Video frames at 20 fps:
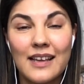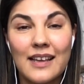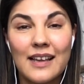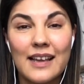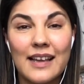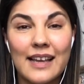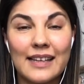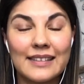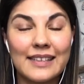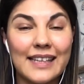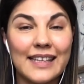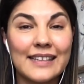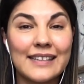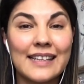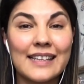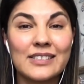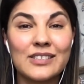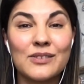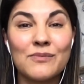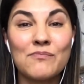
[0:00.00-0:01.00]
And it
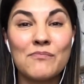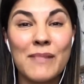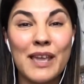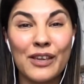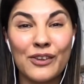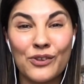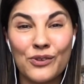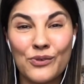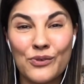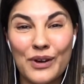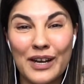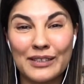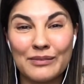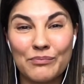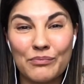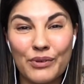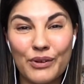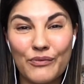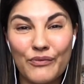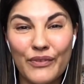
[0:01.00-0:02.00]
doesn't make you
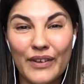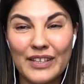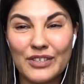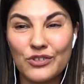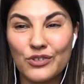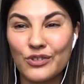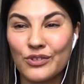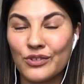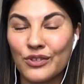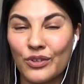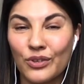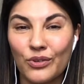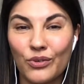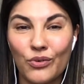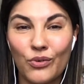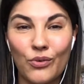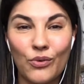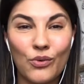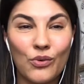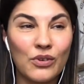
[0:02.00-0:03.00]
unprofessional
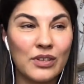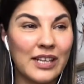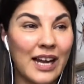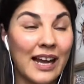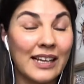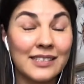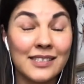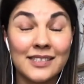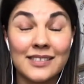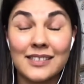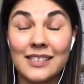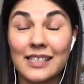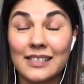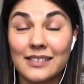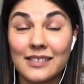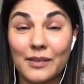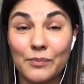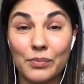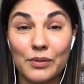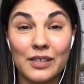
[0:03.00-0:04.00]
or
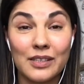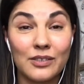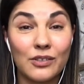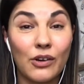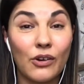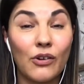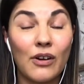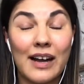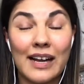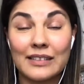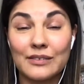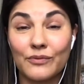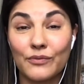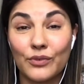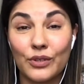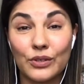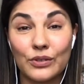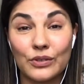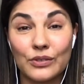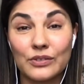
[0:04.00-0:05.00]
undisciplined or
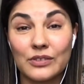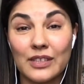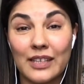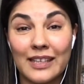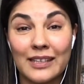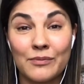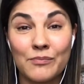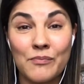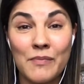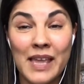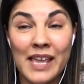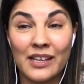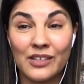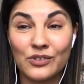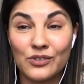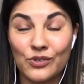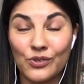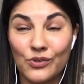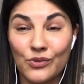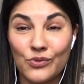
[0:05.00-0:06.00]
unfocused. It
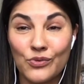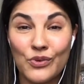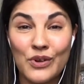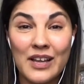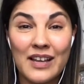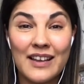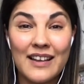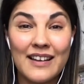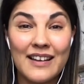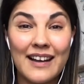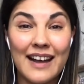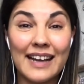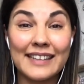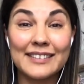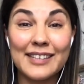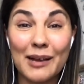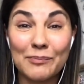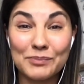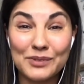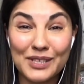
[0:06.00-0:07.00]
makes you
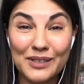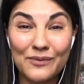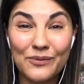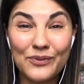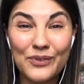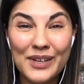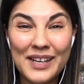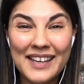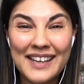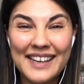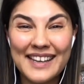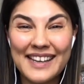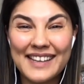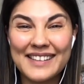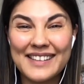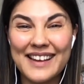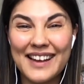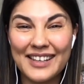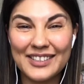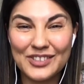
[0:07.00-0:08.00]
adaptive
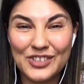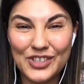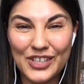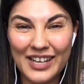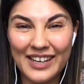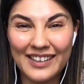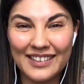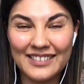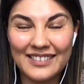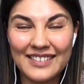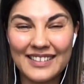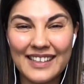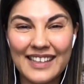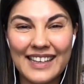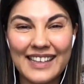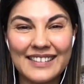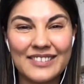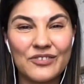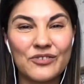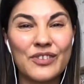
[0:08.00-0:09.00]
and agile
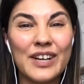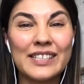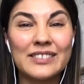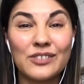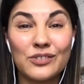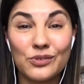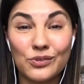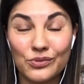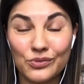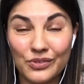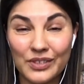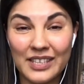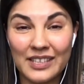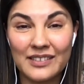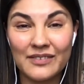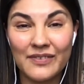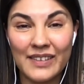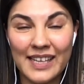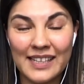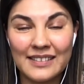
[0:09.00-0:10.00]
and ready to
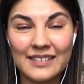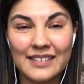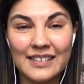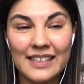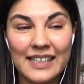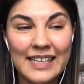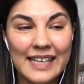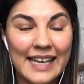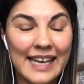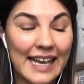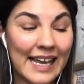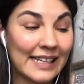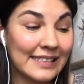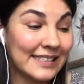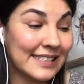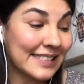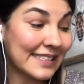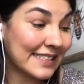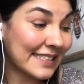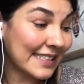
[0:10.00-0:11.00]
reinvent.
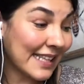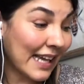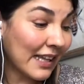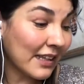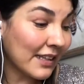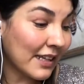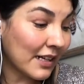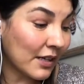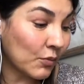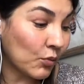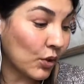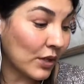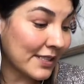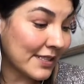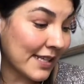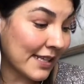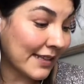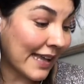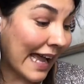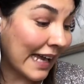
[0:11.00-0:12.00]
And Stellar
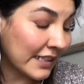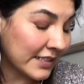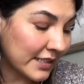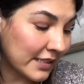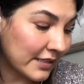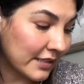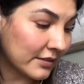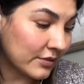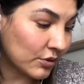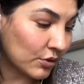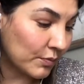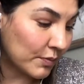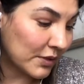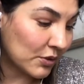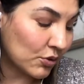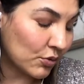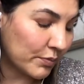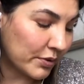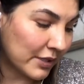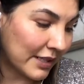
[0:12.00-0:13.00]
was an accident, to be
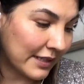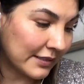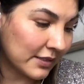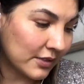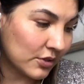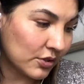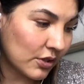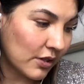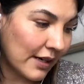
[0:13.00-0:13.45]
super honest.